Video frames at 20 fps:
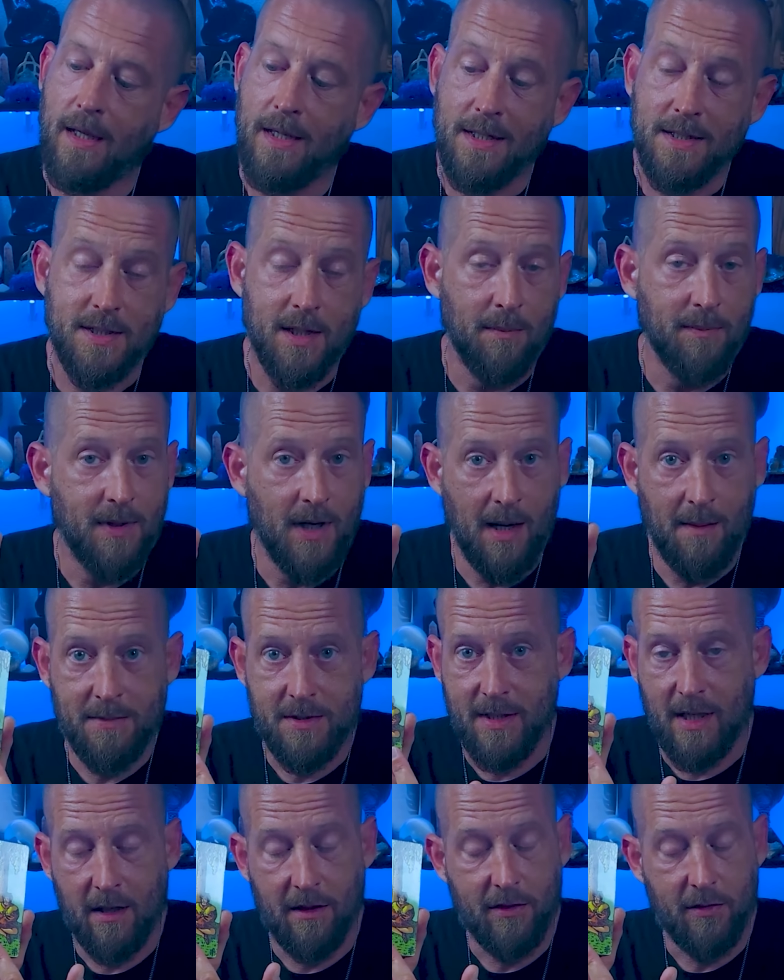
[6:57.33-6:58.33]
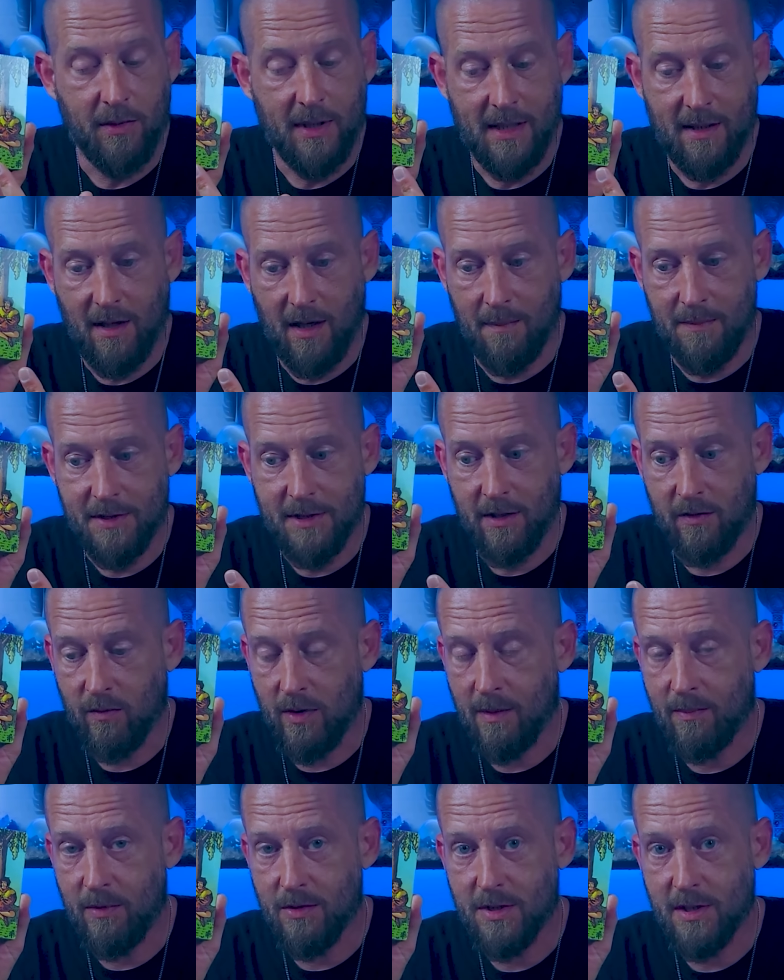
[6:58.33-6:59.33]
Sometimes that Three Cups can
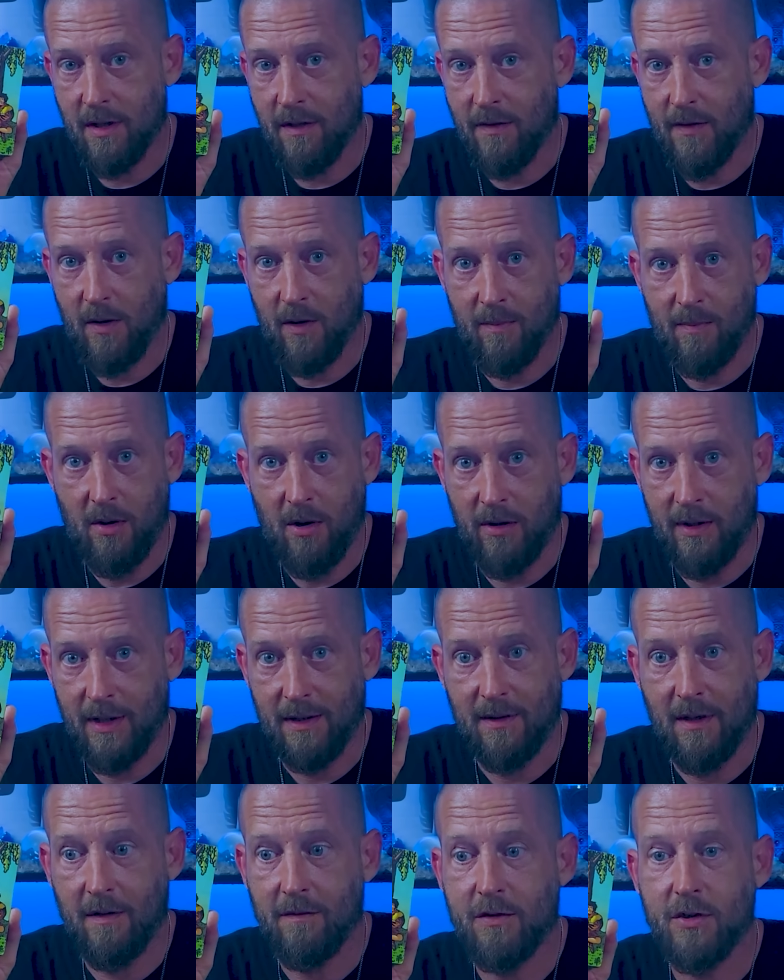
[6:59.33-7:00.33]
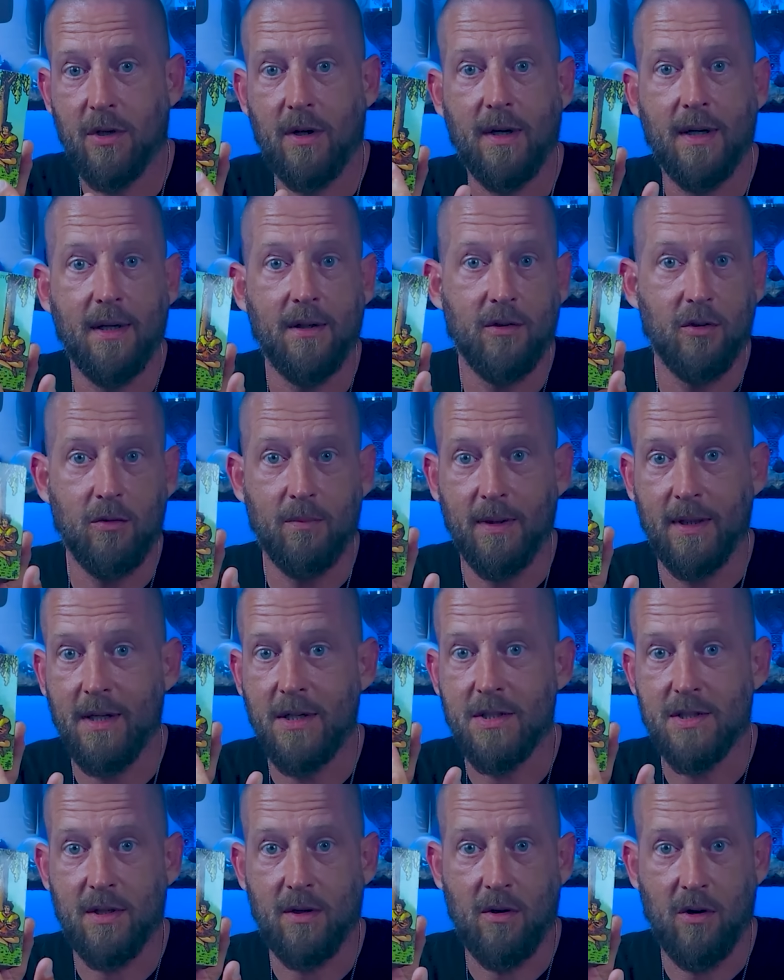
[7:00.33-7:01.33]
represent third-party love triangle
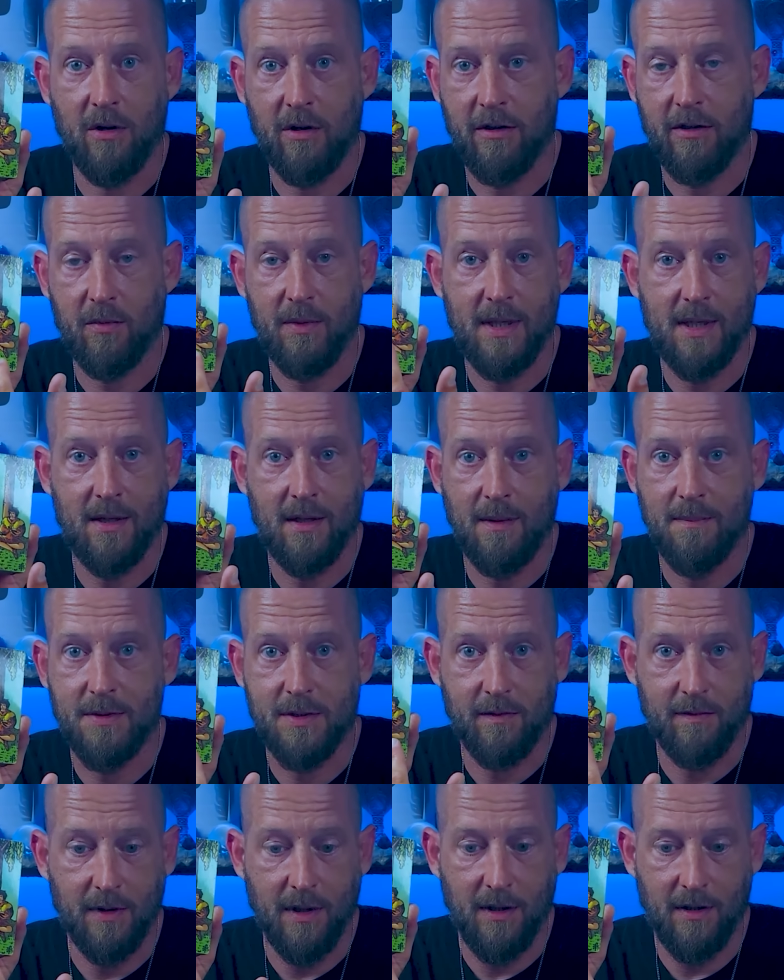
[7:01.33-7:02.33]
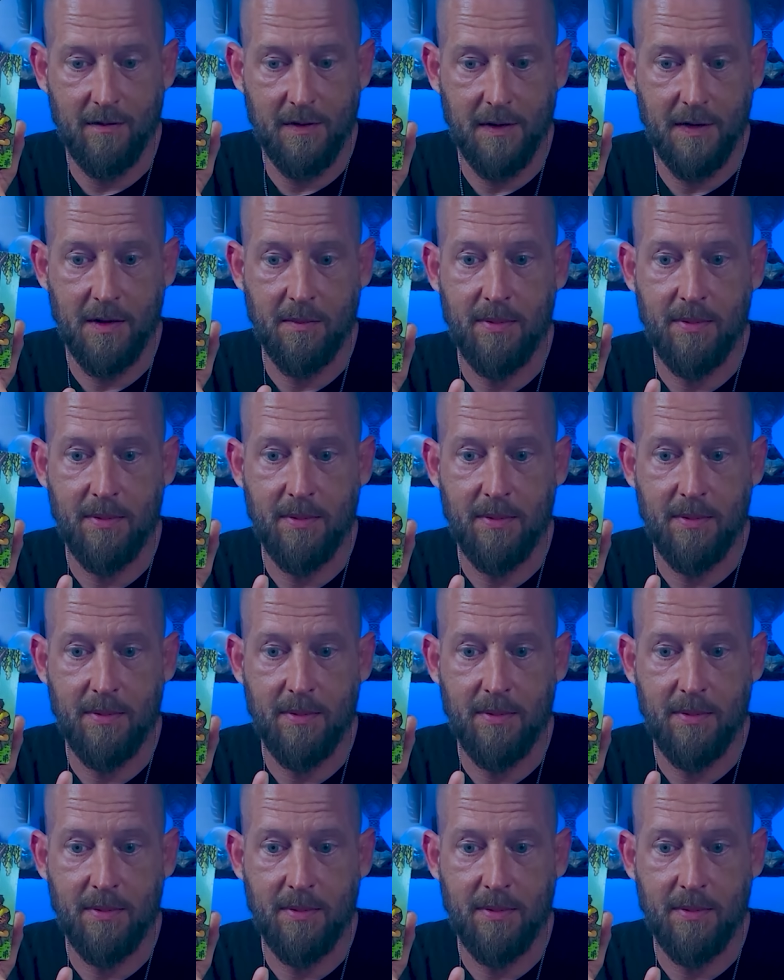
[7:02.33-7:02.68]
because there are three cups of love in the